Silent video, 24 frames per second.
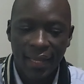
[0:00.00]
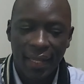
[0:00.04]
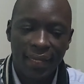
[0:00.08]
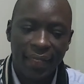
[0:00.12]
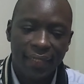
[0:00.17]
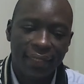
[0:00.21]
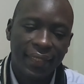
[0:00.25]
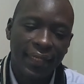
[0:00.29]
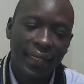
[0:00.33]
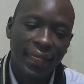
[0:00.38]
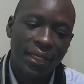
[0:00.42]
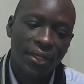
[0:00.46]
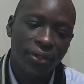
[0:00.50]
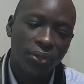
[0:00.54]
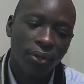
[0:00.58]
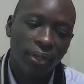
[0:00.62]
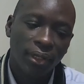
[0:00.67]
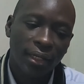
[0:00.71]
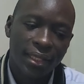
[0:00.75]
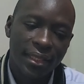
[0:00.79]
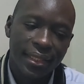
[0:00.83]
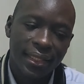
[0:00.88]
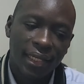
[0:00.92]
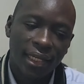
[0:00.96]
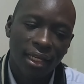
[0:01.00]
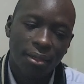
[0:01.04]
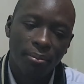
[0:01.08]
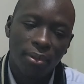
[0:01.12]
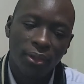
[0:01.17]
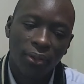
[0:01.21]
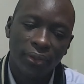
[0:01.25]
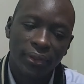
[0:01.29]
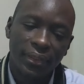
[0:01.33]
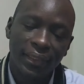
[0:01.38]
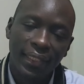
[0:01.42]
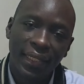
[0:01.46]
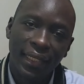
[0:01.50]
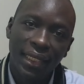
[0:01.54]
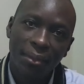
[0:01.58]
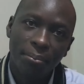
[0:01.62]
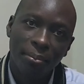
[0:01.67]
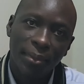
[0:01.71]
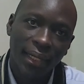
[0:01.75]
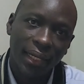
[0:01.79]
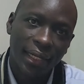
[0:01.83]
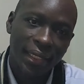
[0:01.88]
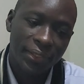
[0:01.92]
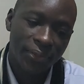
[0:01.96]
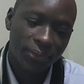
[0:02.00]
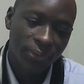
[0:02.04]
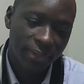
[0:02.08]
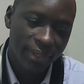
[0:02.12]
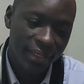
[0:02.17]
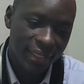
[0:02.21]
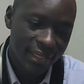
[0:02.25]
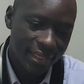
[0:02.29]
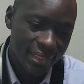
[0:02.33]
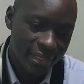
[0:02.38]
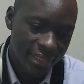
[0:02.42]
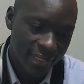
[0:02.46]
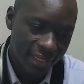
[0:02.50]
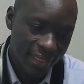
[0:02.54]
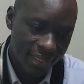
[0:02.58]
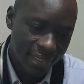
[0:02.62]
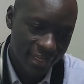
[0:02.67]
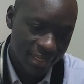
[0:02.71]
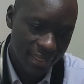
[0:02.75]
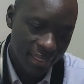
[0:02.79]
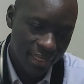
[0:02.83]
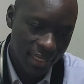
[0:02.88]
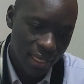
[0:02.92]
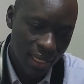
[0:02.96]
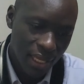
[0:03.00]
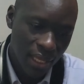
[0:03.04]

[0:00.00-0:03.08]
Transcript: And here you're going to think about in-market audiences,